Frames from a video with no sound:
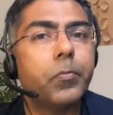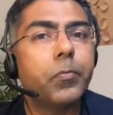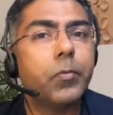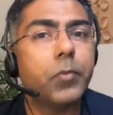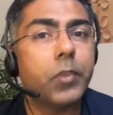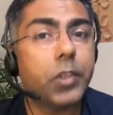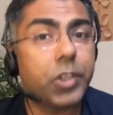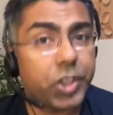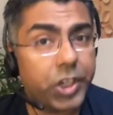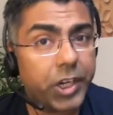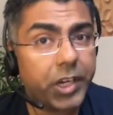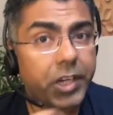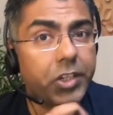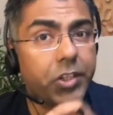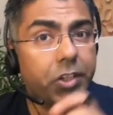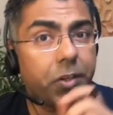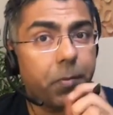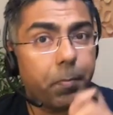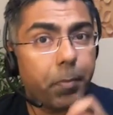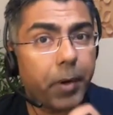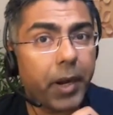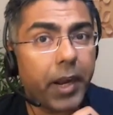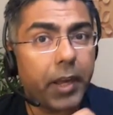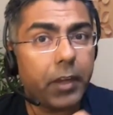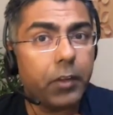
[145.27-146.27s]
The change in
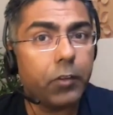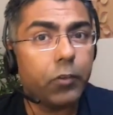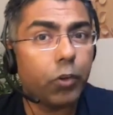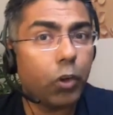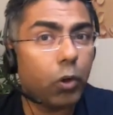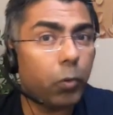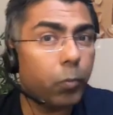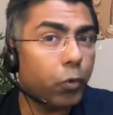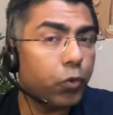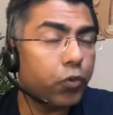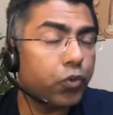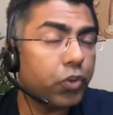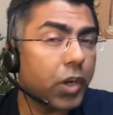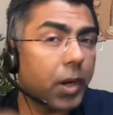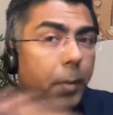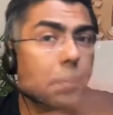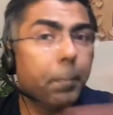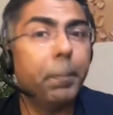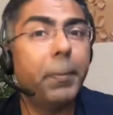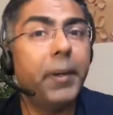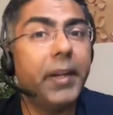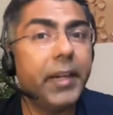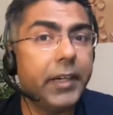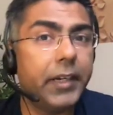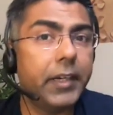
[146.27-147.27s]
price almost
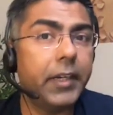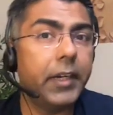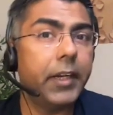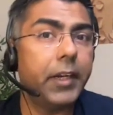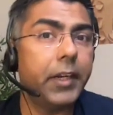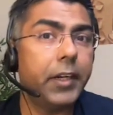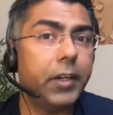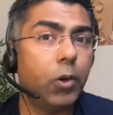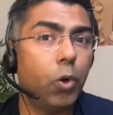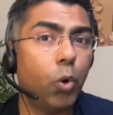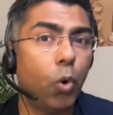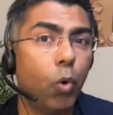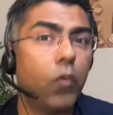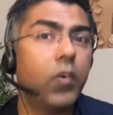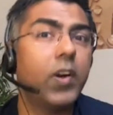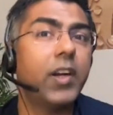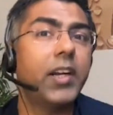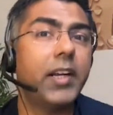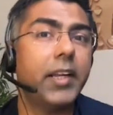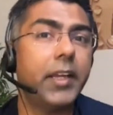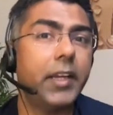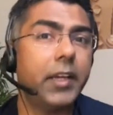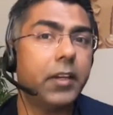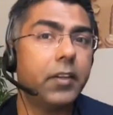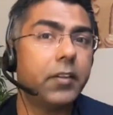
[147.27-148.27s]
completely
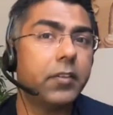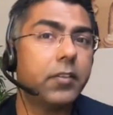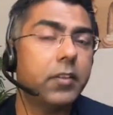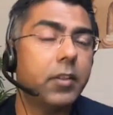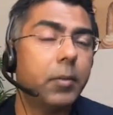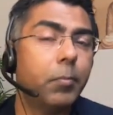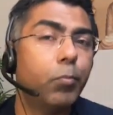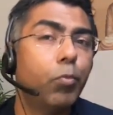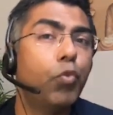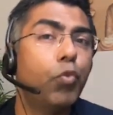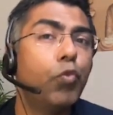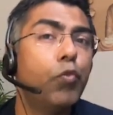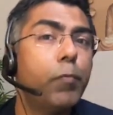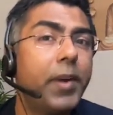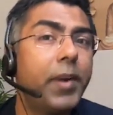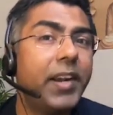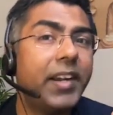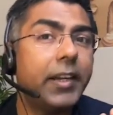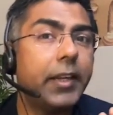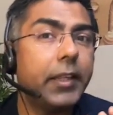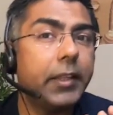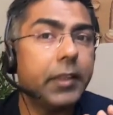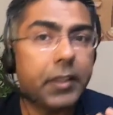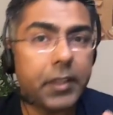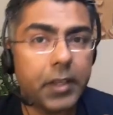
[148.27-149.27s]
overtakes the movement
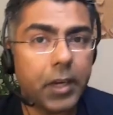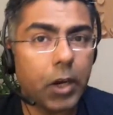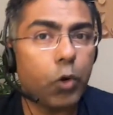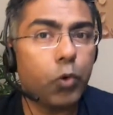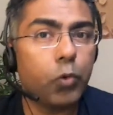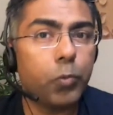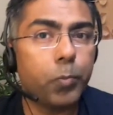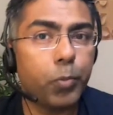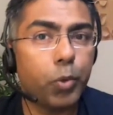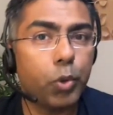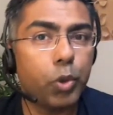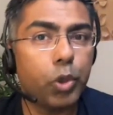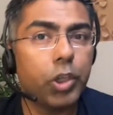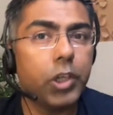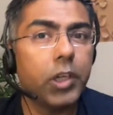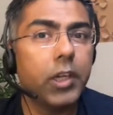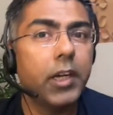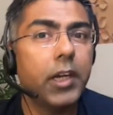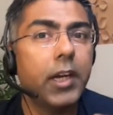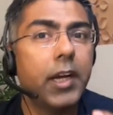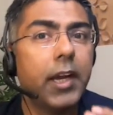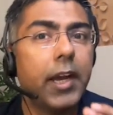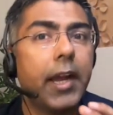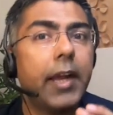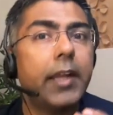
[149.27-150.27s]
in the output,
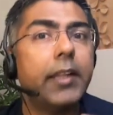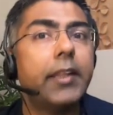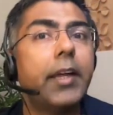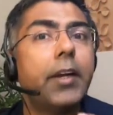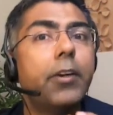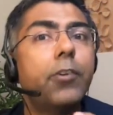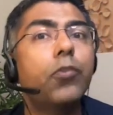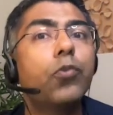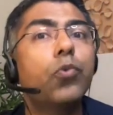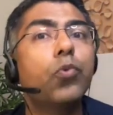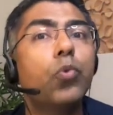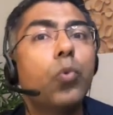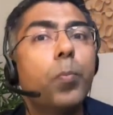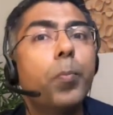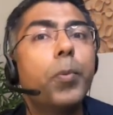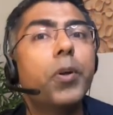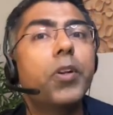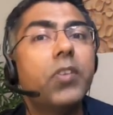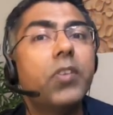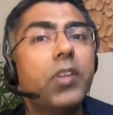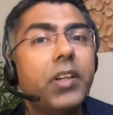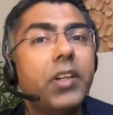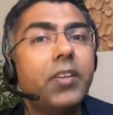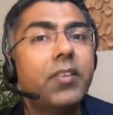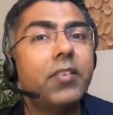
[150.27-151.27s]
and that
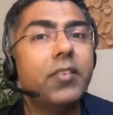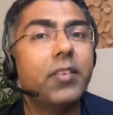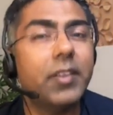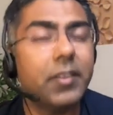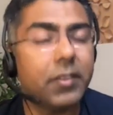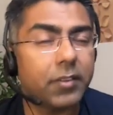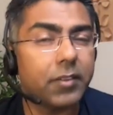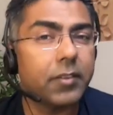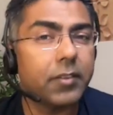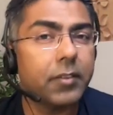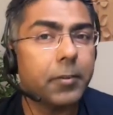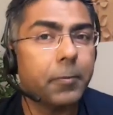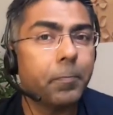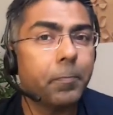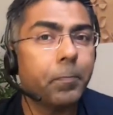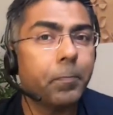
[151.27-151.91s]
supersedes this.